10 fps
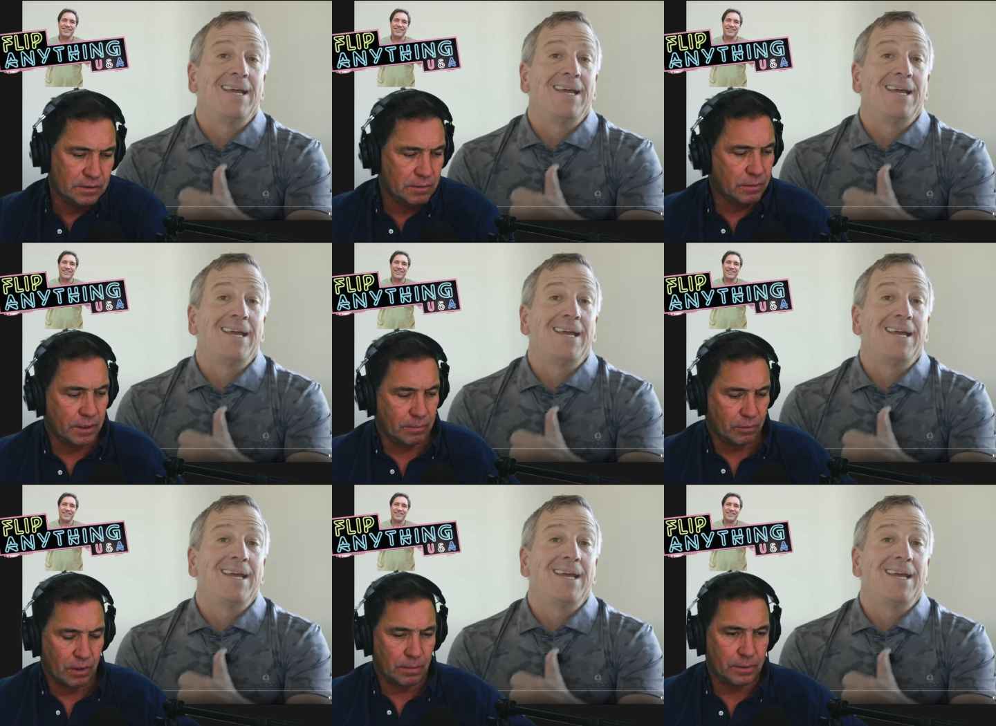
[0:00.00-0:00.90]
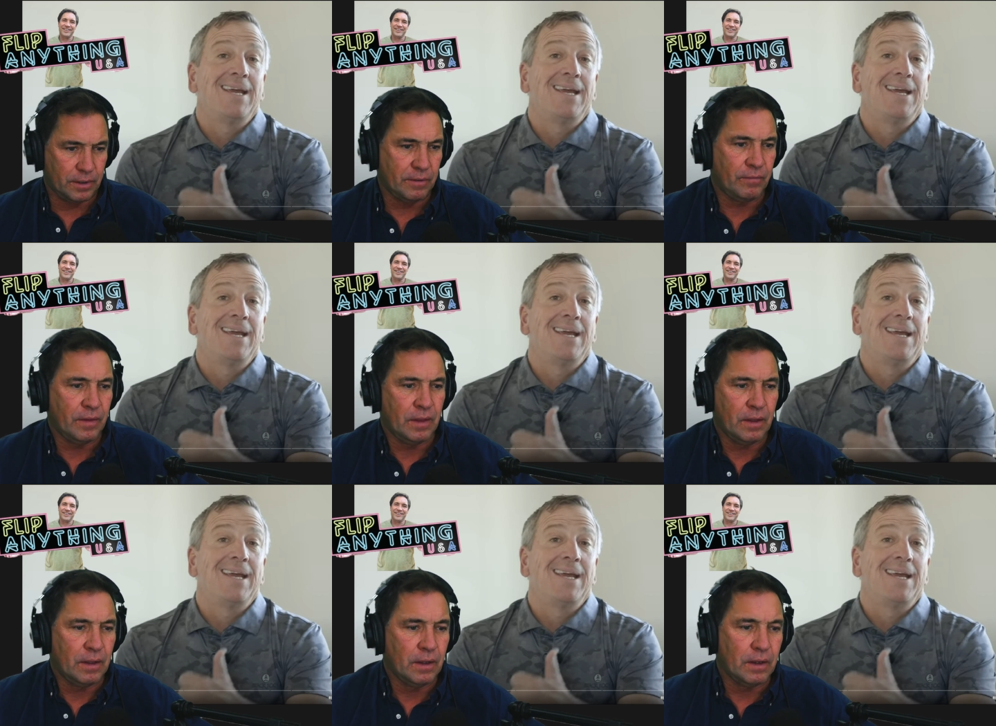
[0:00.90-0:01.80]
Speaker 1: to buying property.
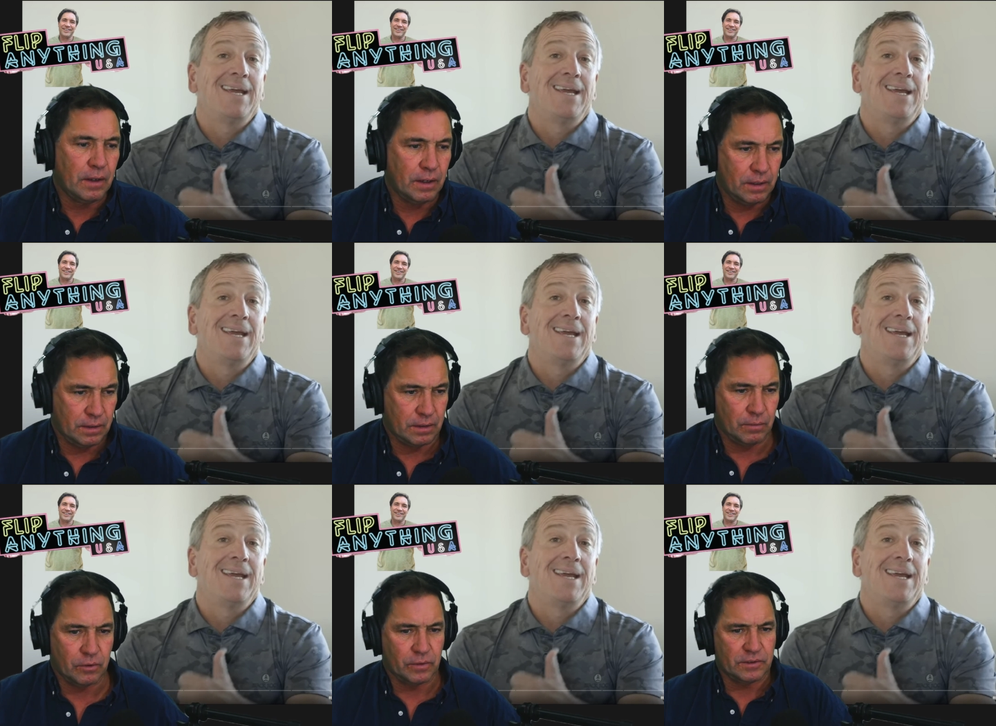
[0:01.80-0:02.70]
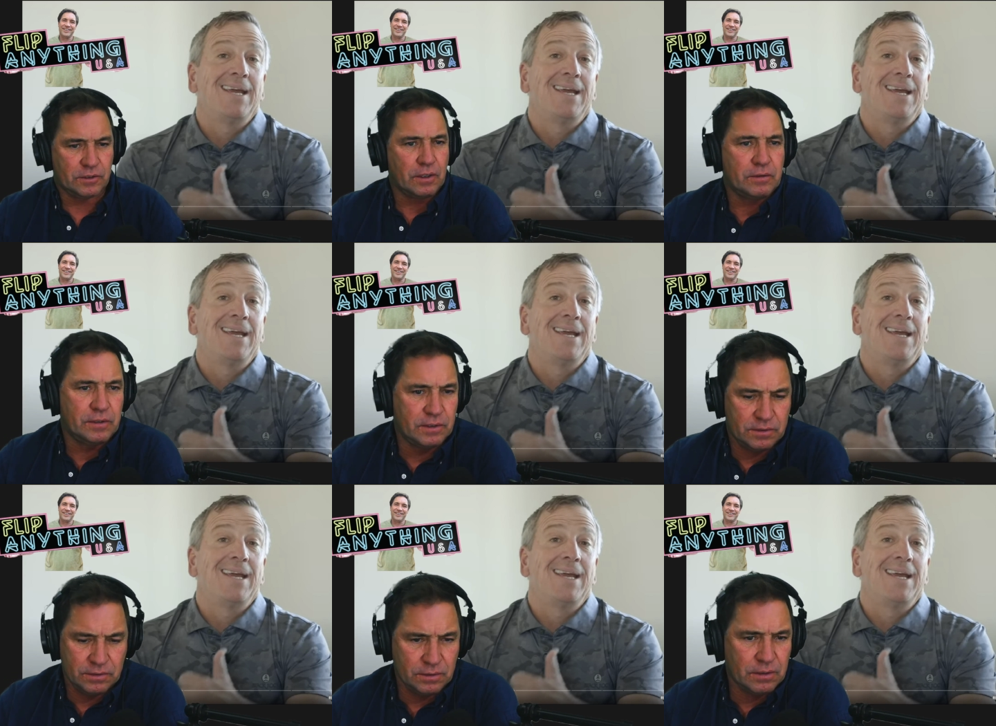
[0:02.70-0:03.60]
And uh, we'll go ahead and start
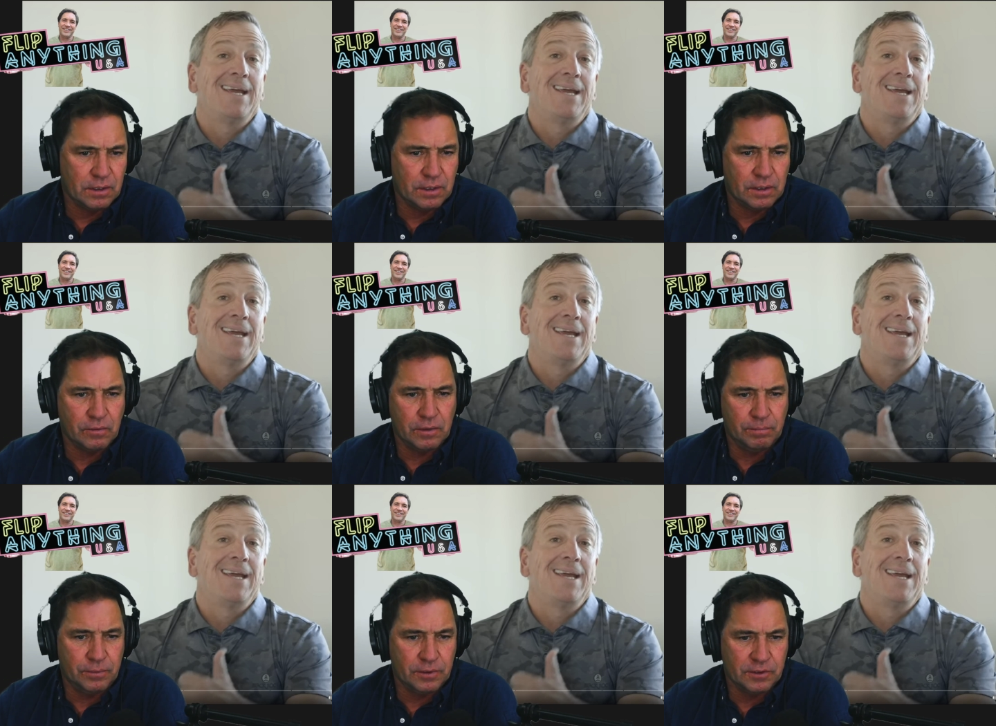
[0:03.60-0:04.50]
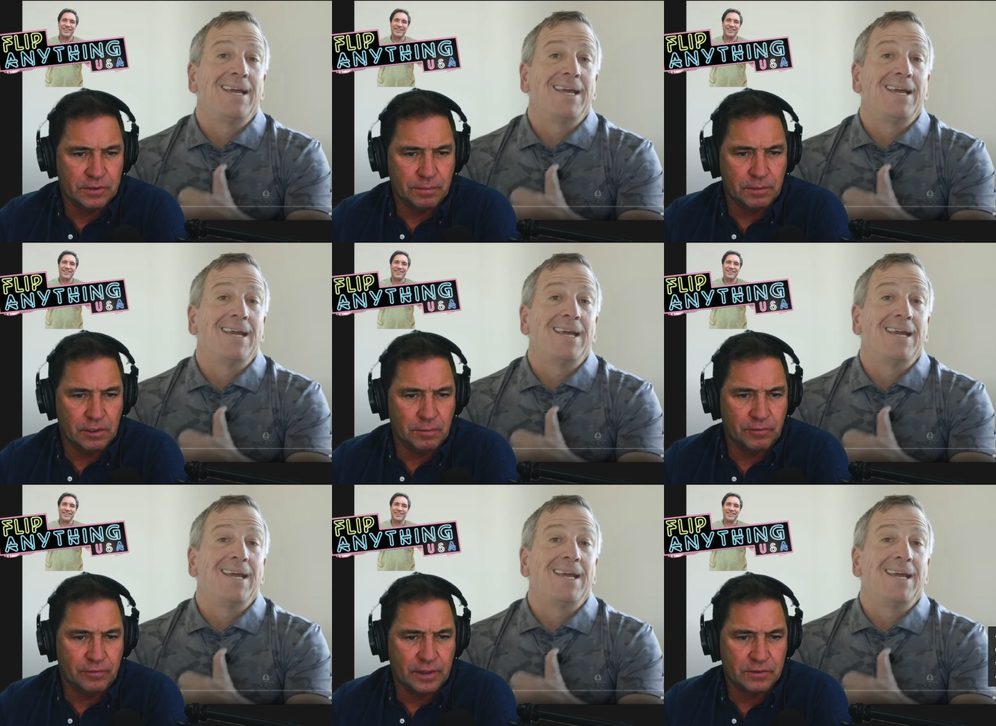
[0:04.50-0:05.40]
this. And uh, I'm going to go ahead and put this up in a little bit
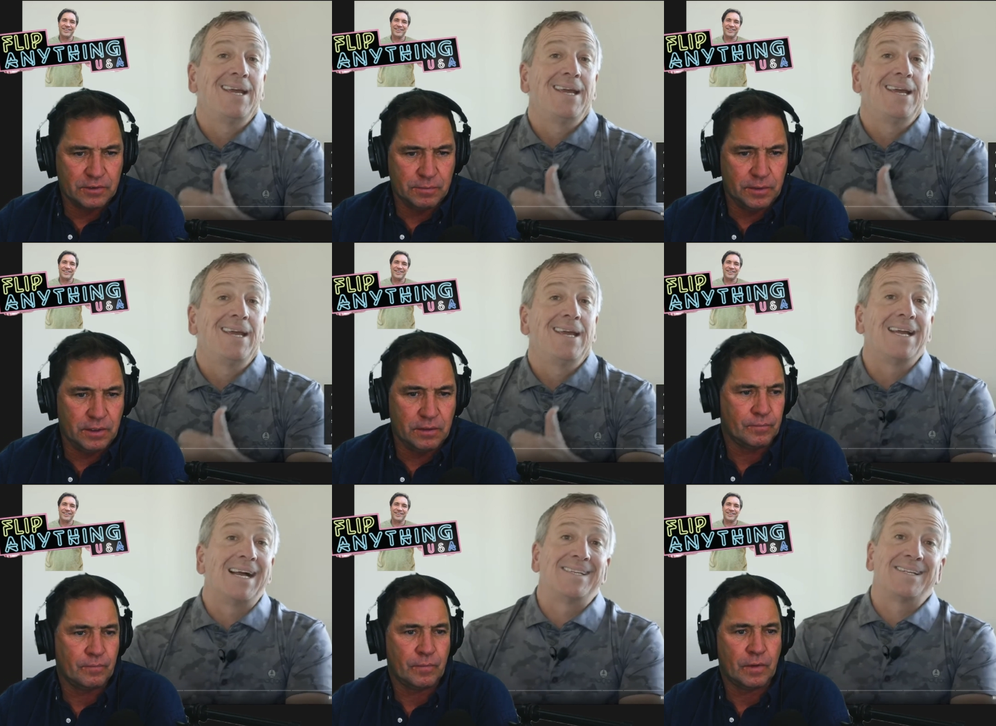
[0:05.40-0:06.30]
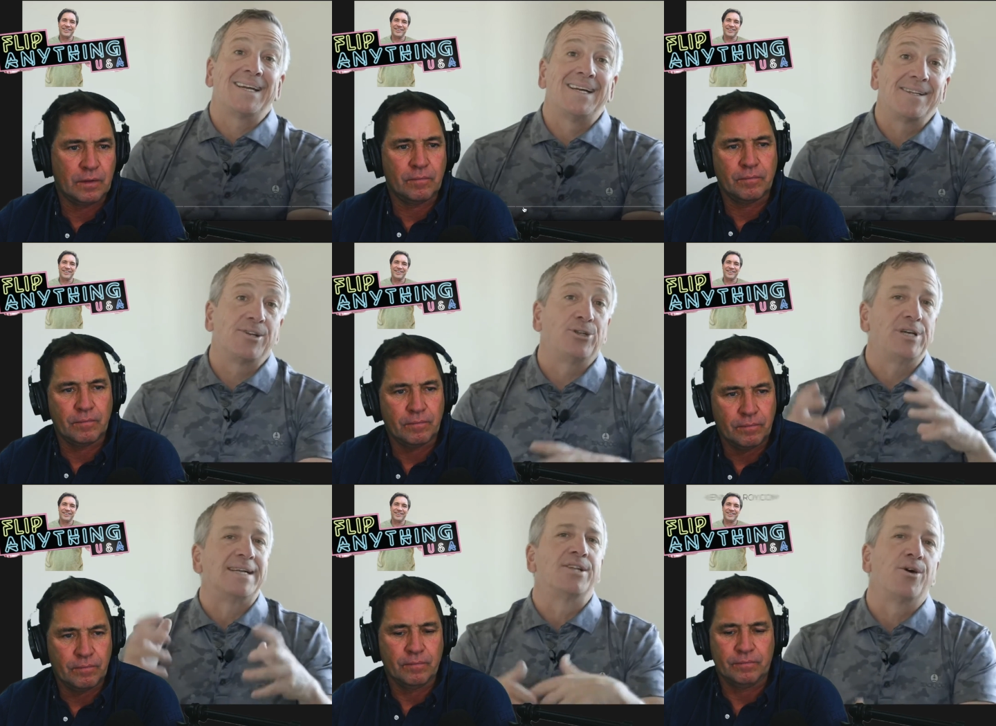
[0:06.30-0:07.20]
faster speed.
Speaker 2: Hey guys, it's Ken. So as
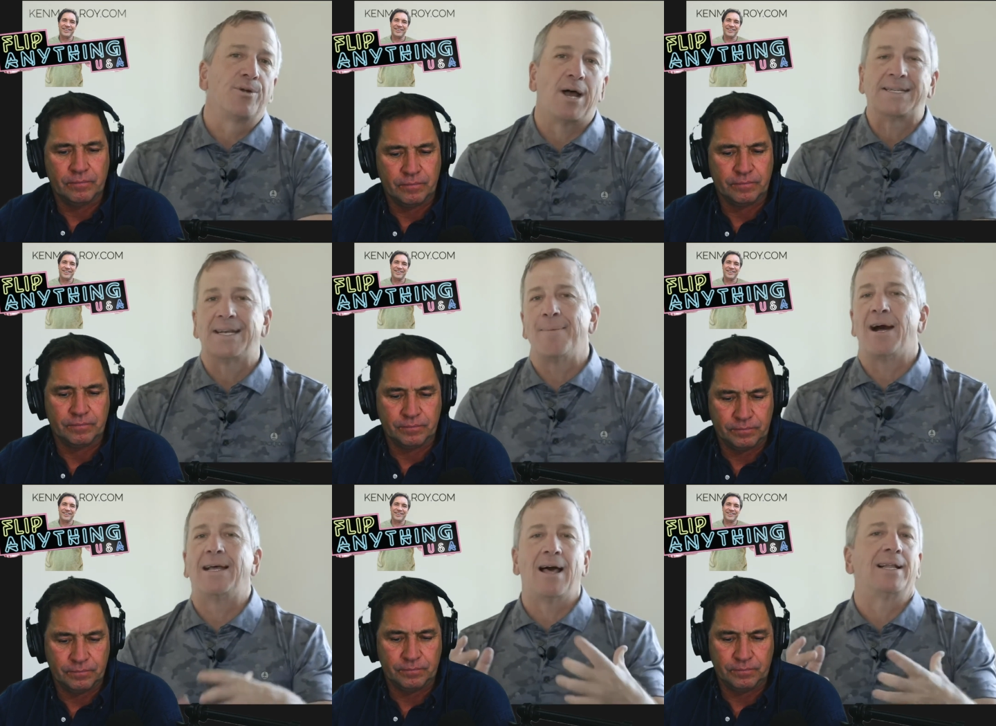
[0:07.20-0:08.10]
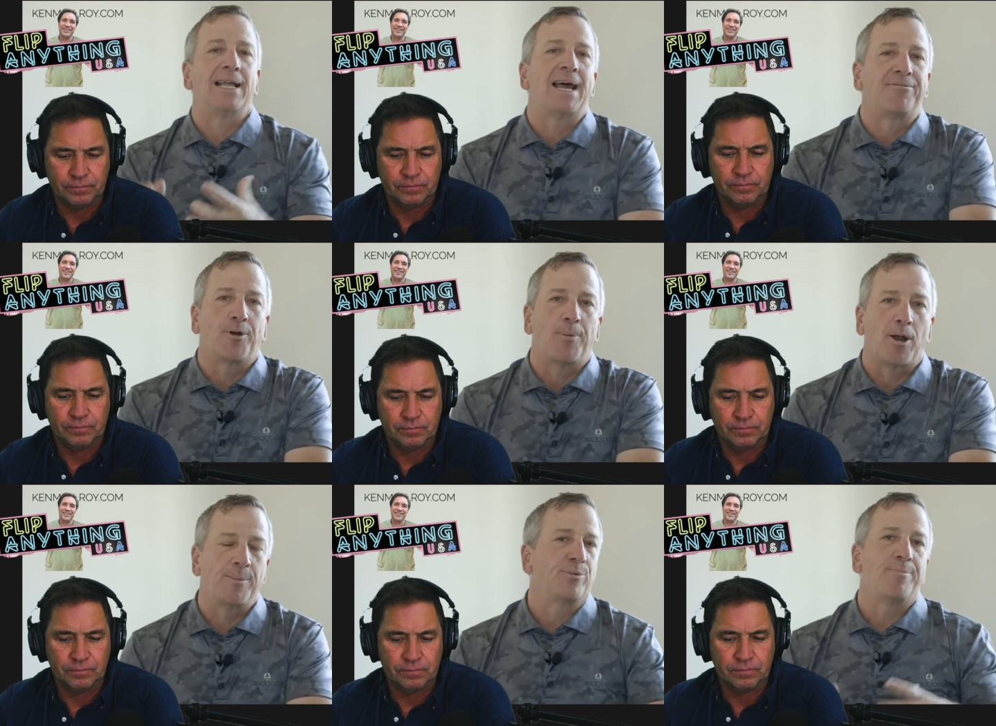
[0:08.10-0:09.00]
you guys know, that Ross and I buy a lot of land for
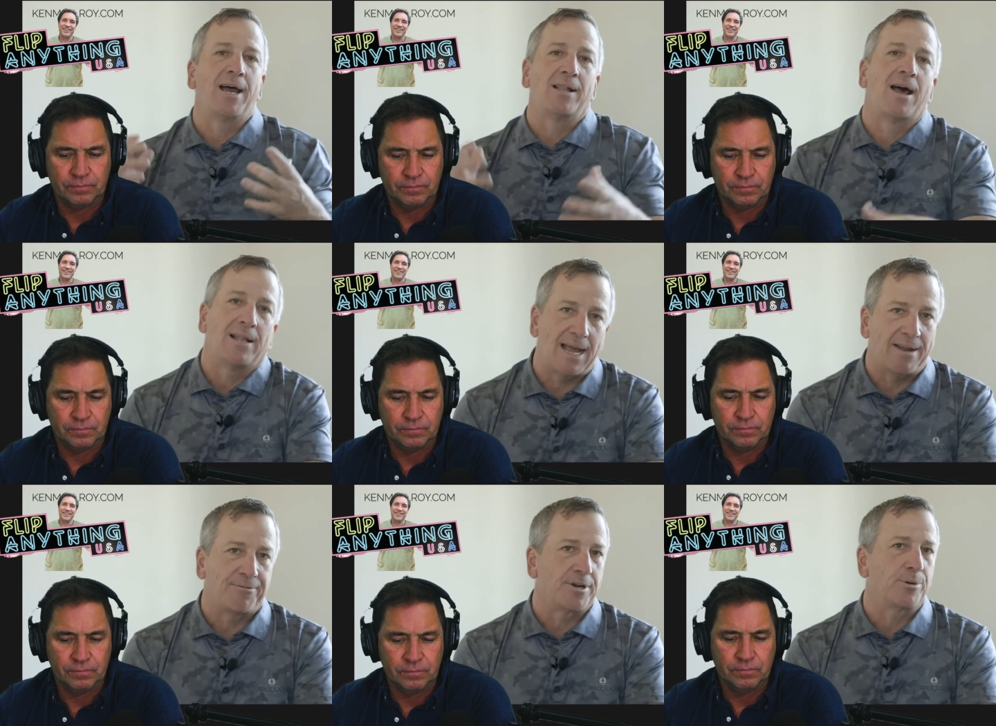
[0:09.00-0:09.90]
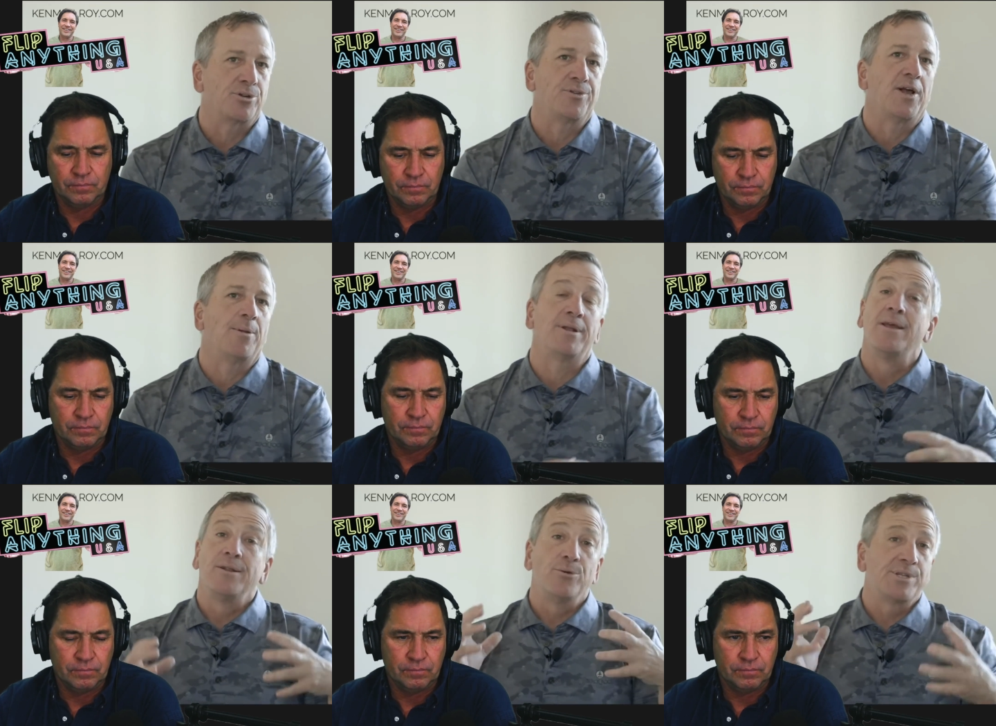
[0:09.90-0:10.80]
apartments. We buy a lot of land for commercial development,
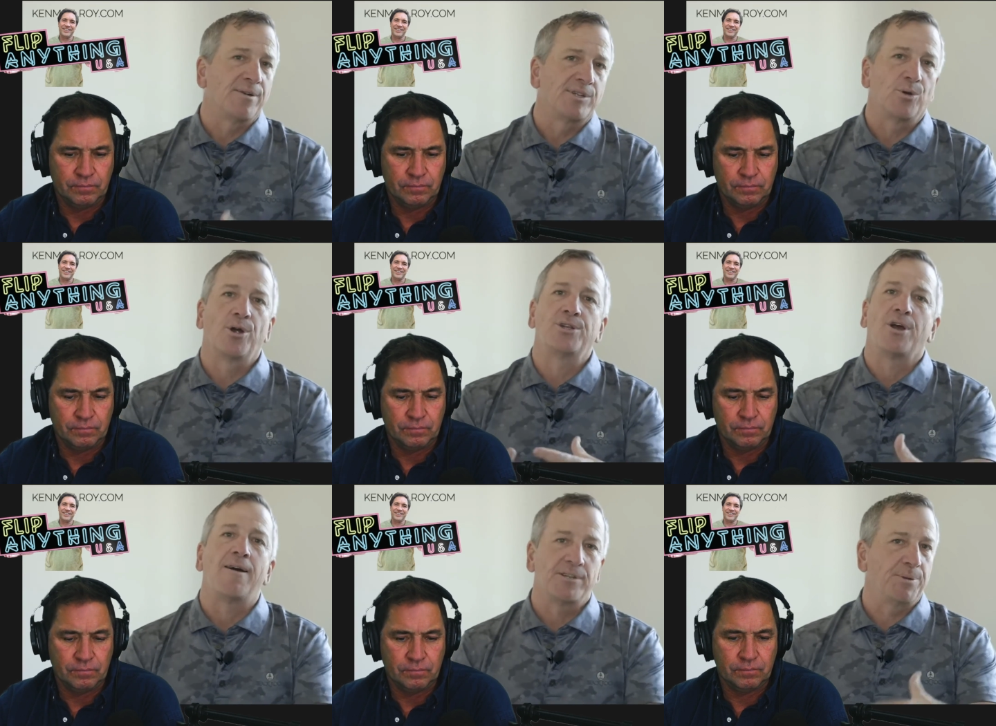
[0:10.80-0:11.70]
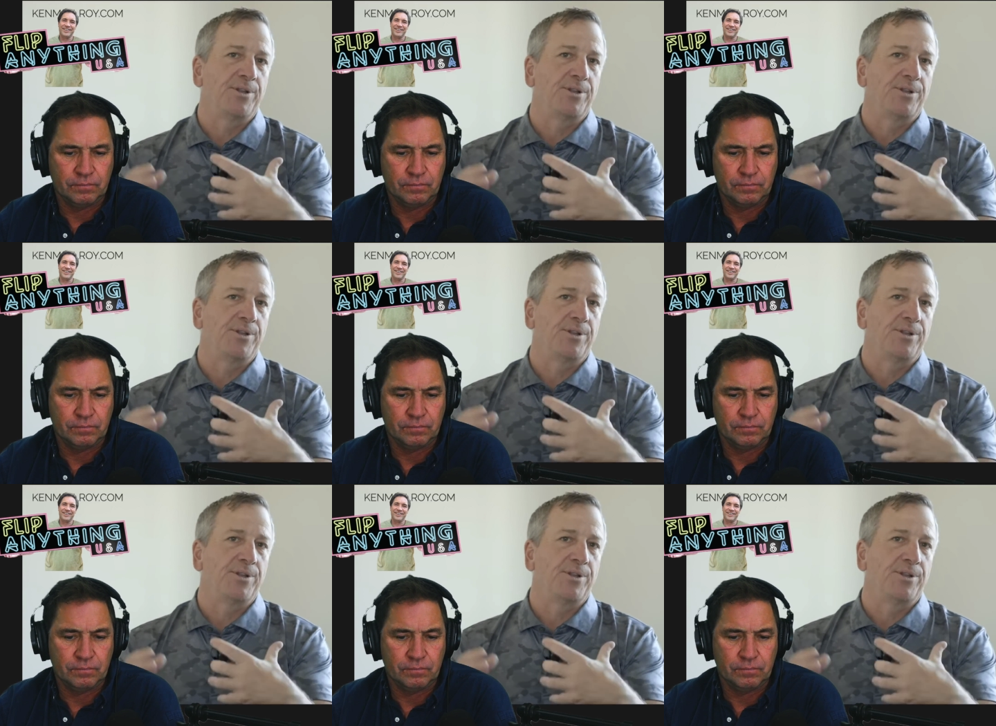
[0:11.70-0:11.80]
doing self-storage, office